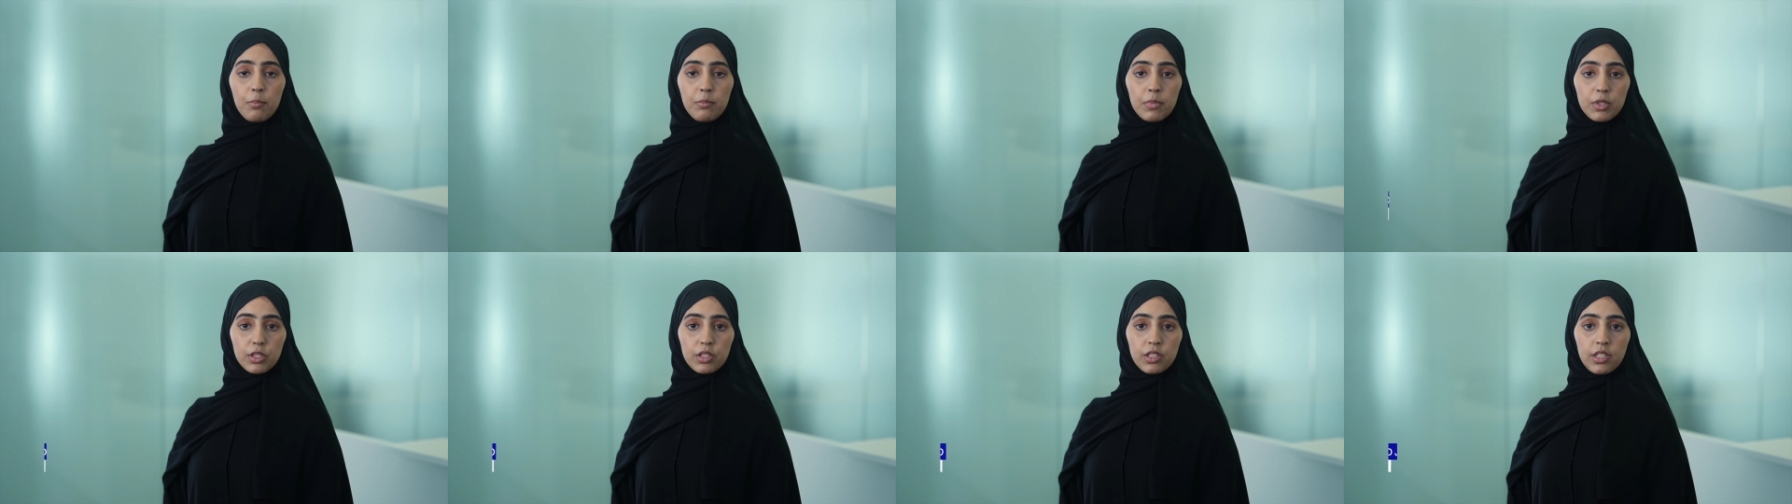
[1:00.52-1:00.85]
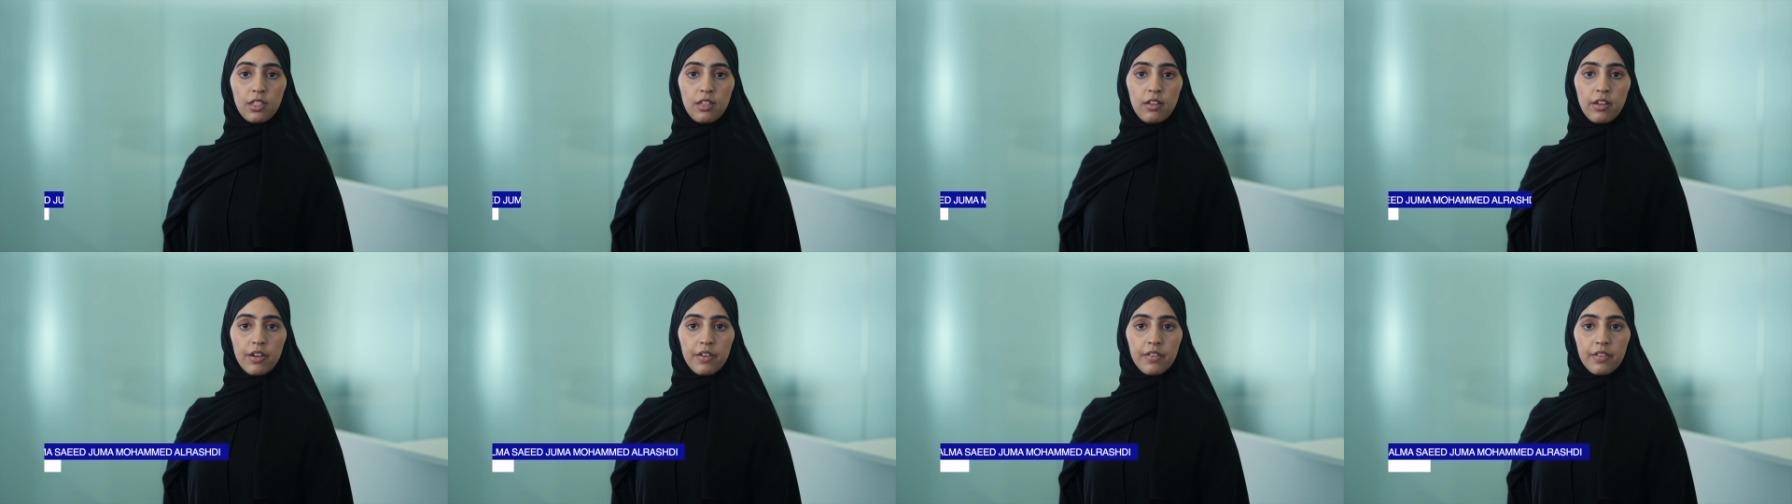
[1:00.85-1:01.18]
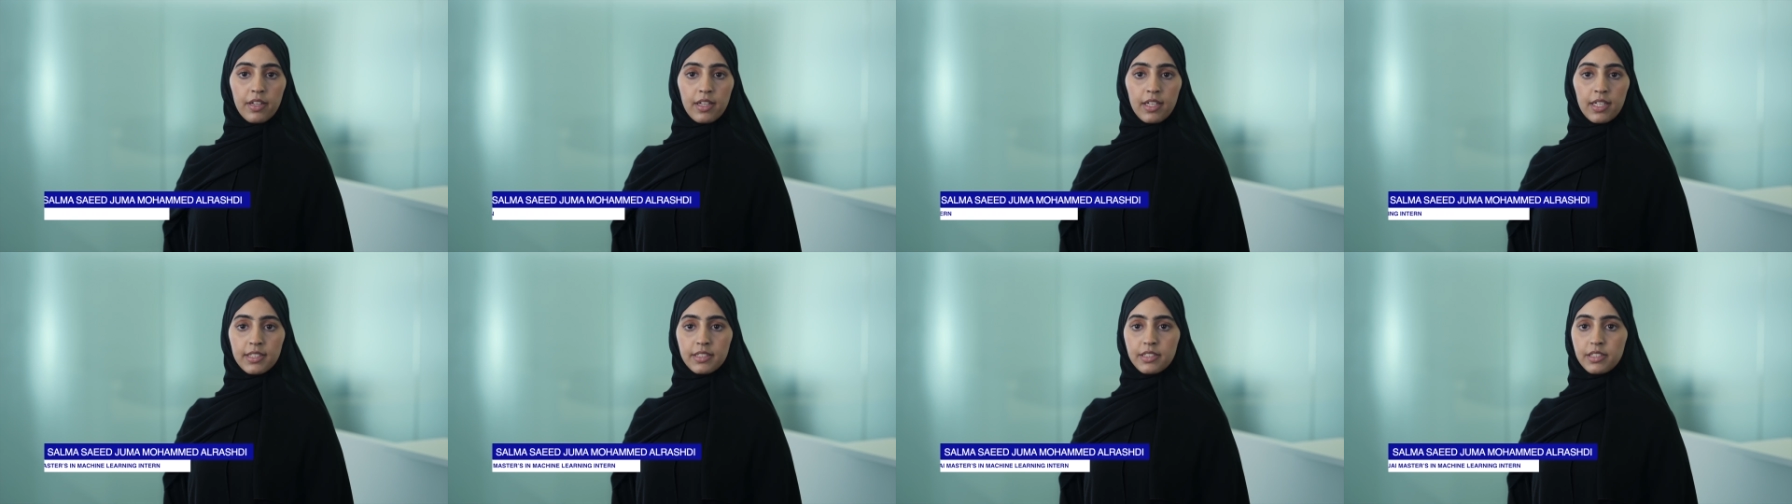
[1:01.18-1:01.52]
Machine
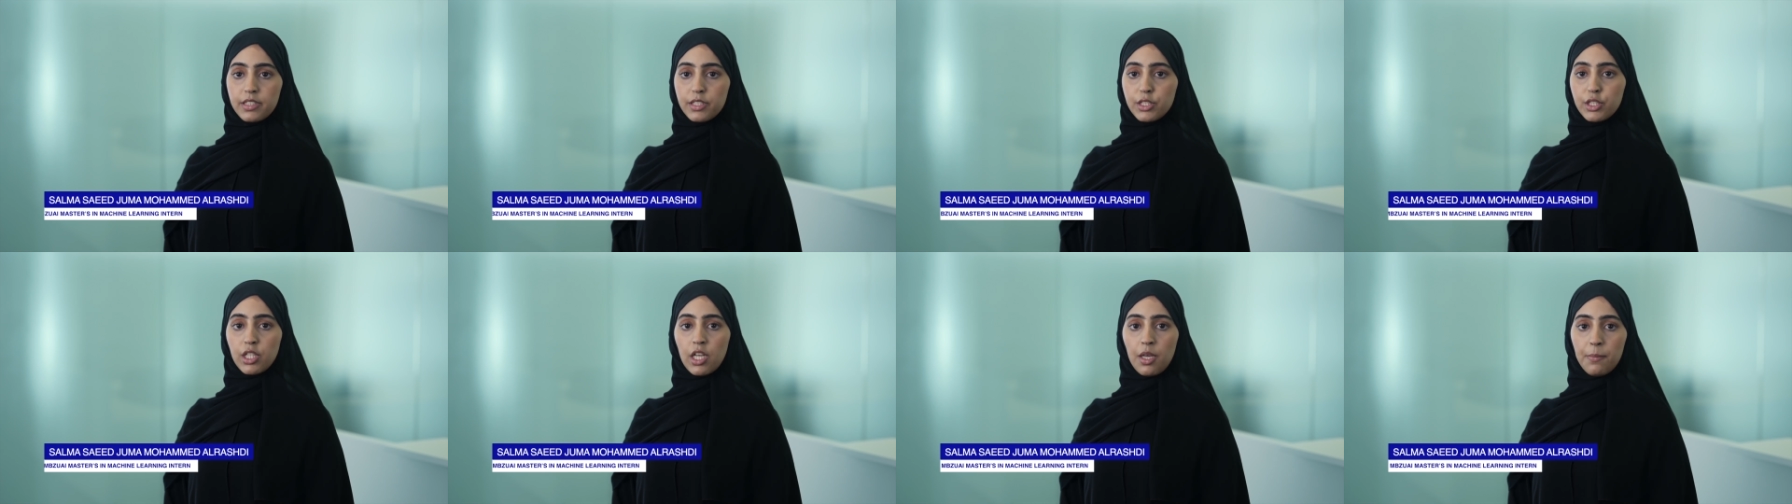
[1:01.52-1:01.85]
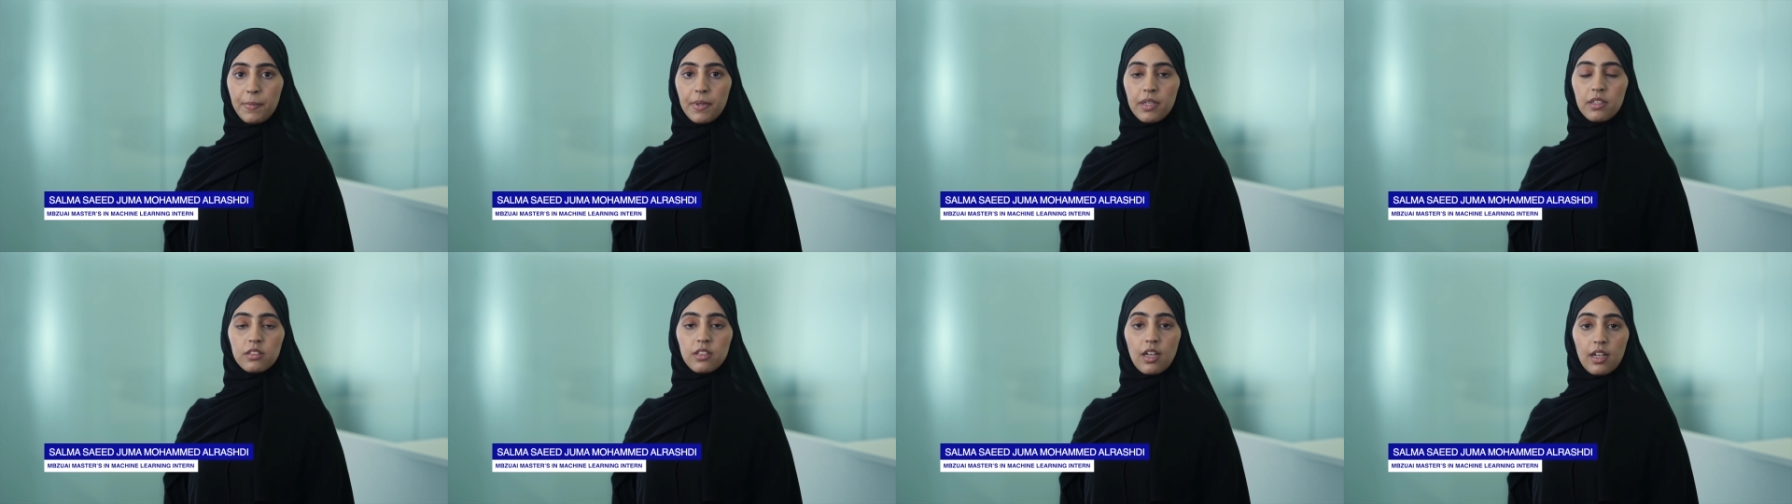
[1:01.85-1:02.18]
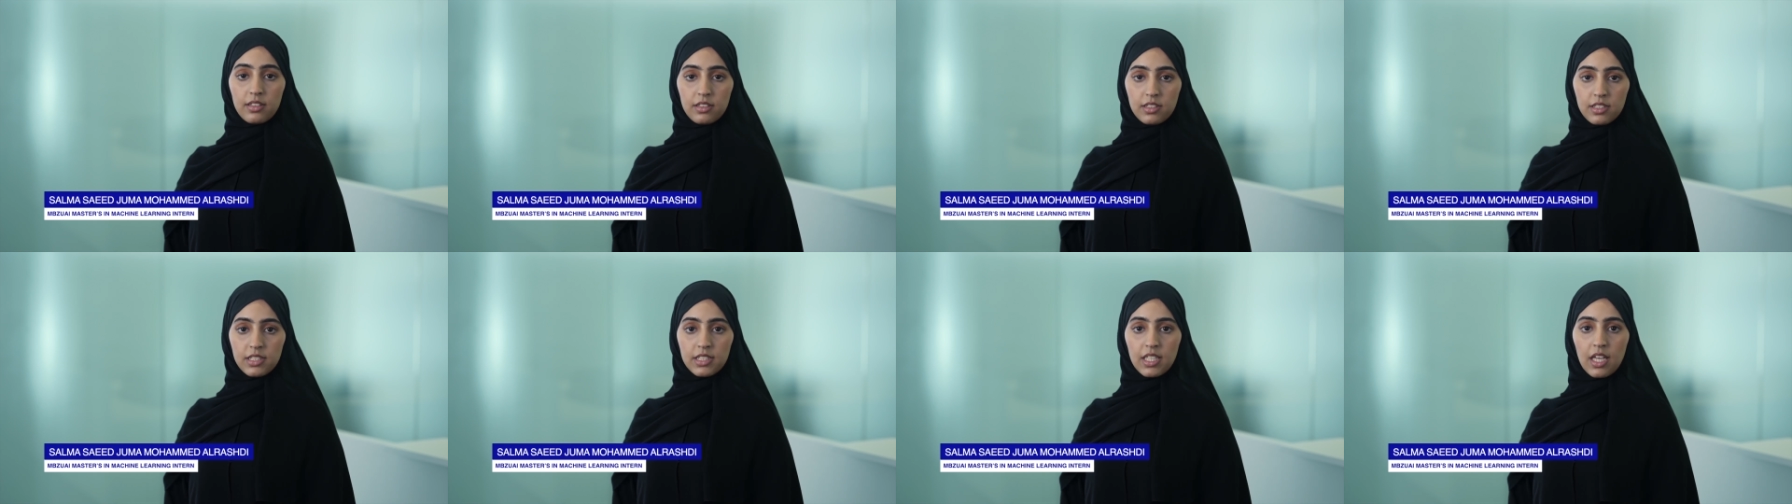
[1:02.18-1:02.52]
learning is reshaping drug
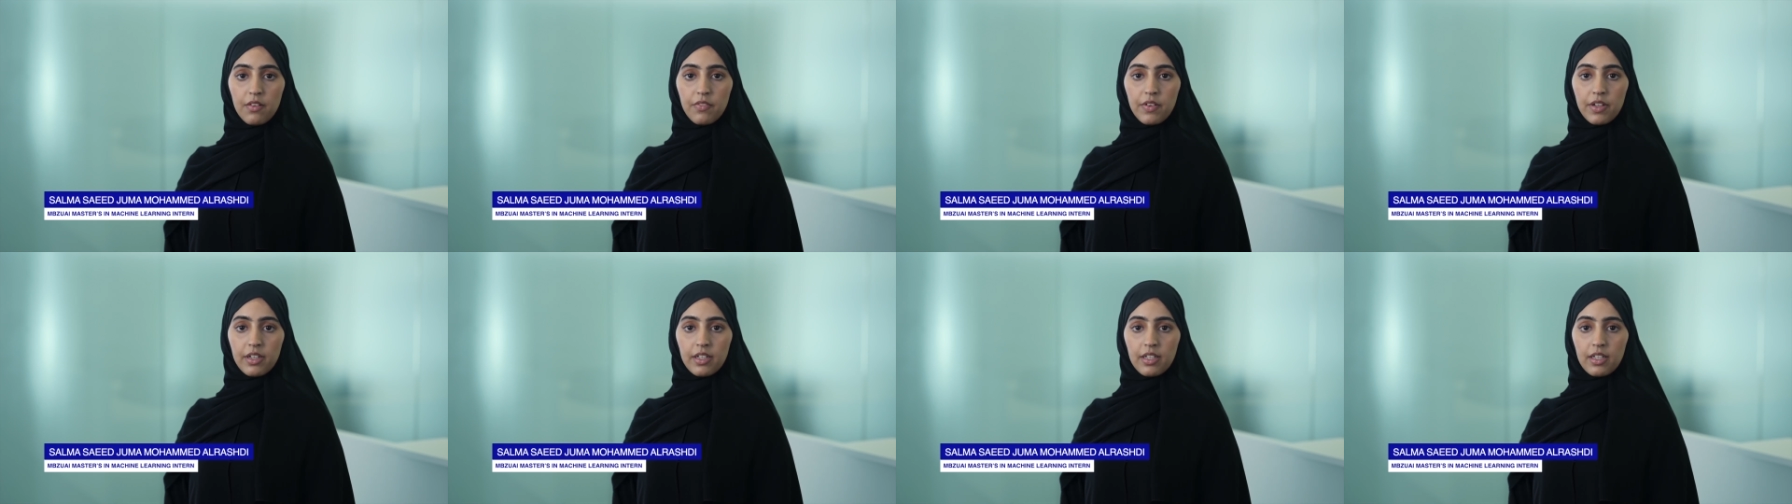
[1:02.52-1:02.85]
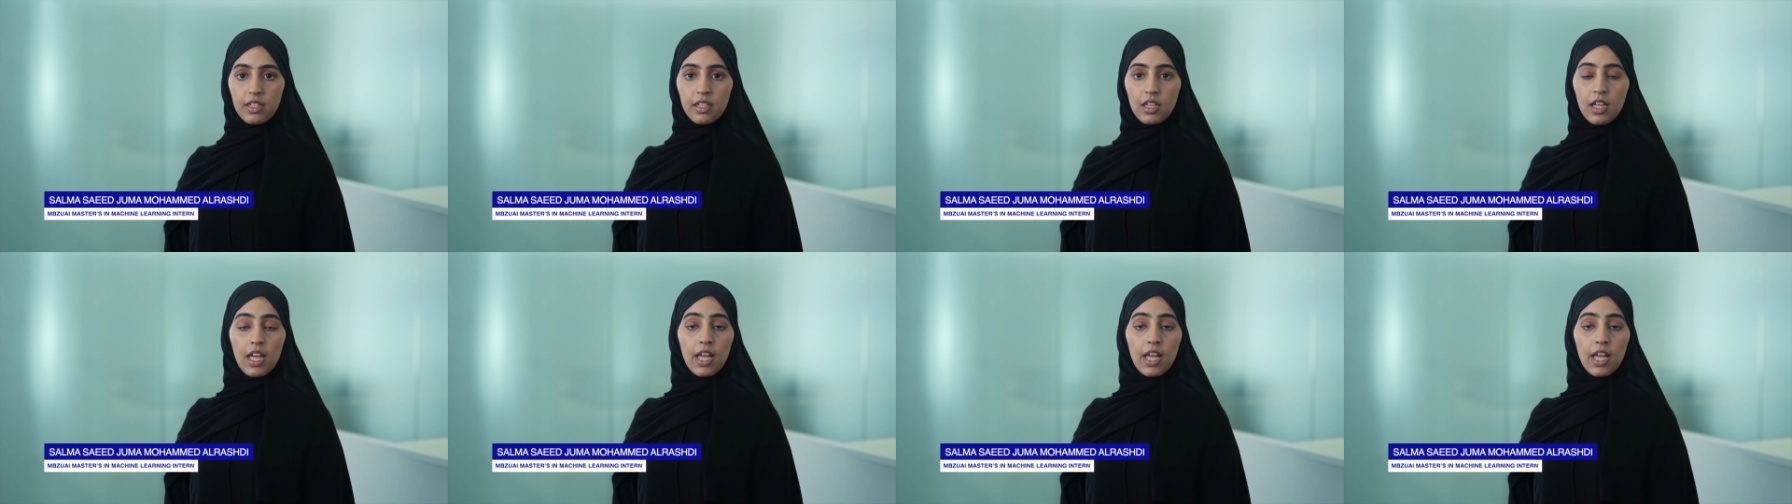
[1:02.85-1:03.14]
discovery.